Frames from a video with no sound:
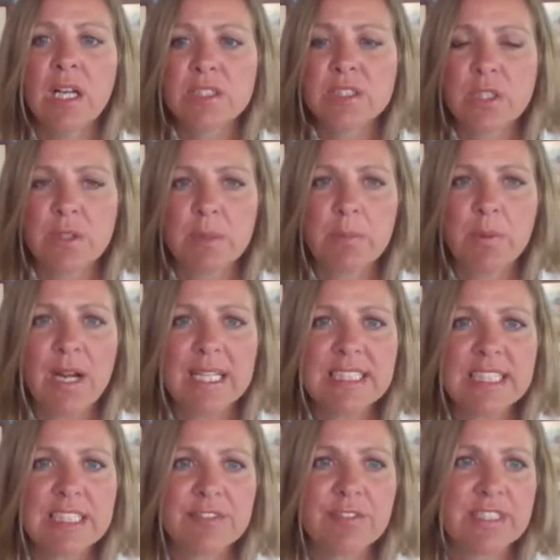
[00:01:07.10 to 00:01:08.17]
So the
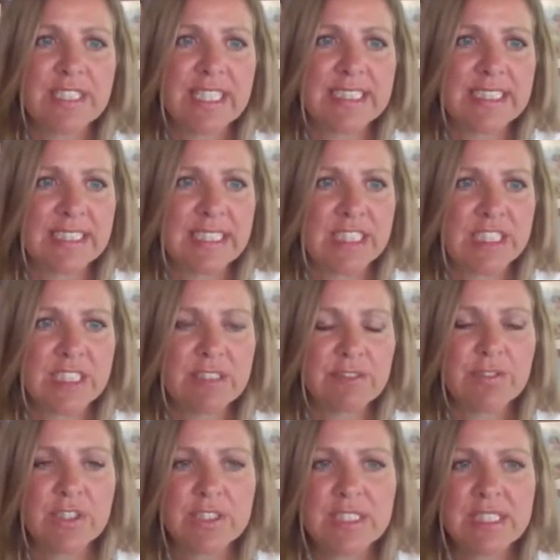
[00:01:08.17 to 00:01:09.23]
process for designation,
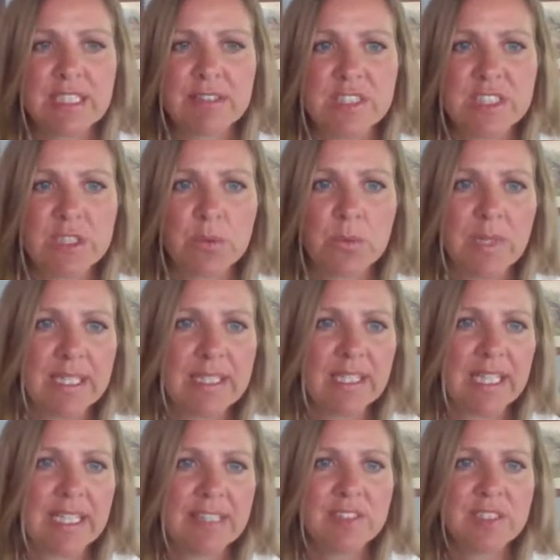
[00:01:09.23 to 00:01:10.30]
first the Division of
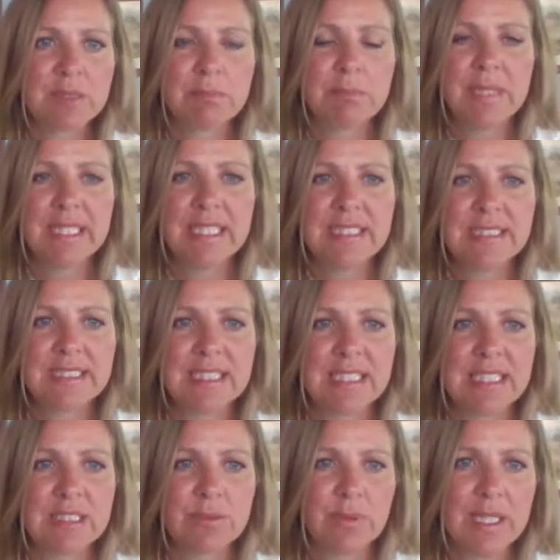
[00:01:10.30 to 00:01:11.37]
Wildlife submits
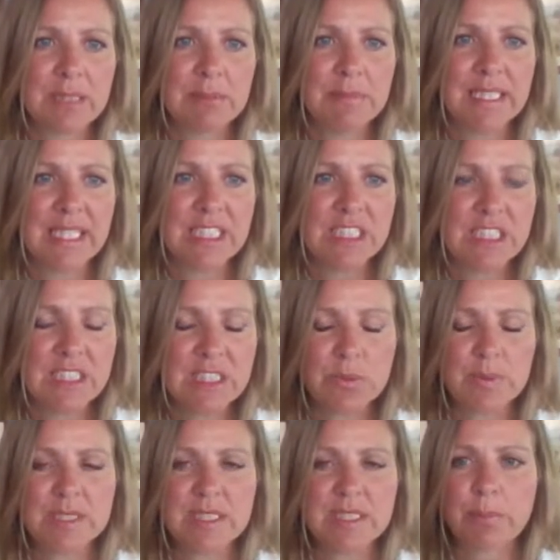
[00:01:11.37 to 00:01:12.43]
its recommendations
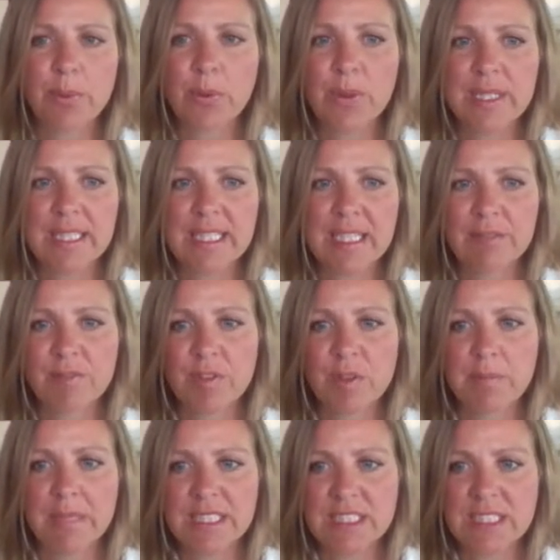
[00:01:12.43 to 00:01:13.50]
with supporting
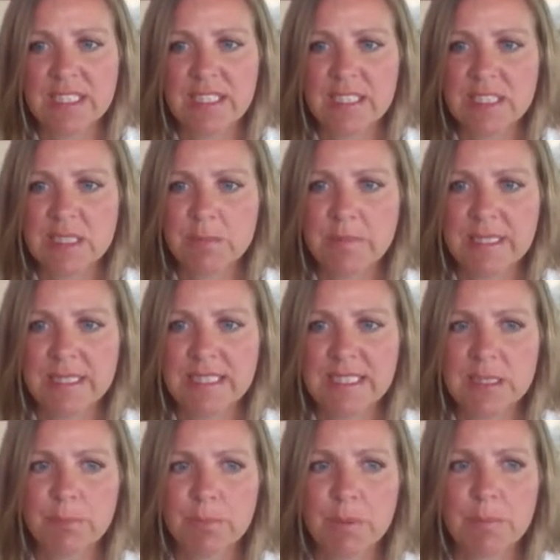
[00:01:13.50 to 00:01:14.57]
information on the
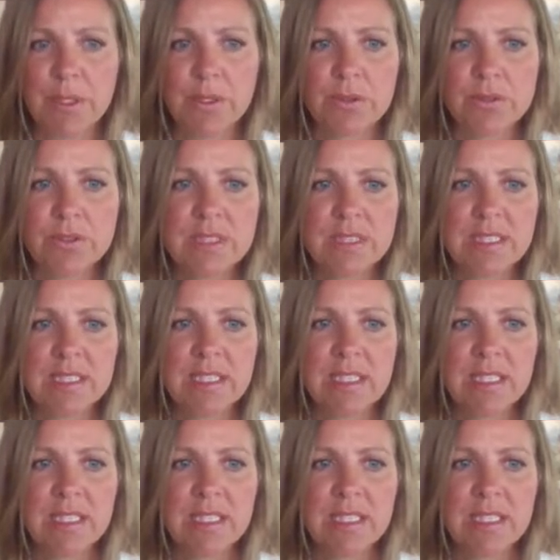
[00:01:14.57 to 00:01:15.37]
species proposed.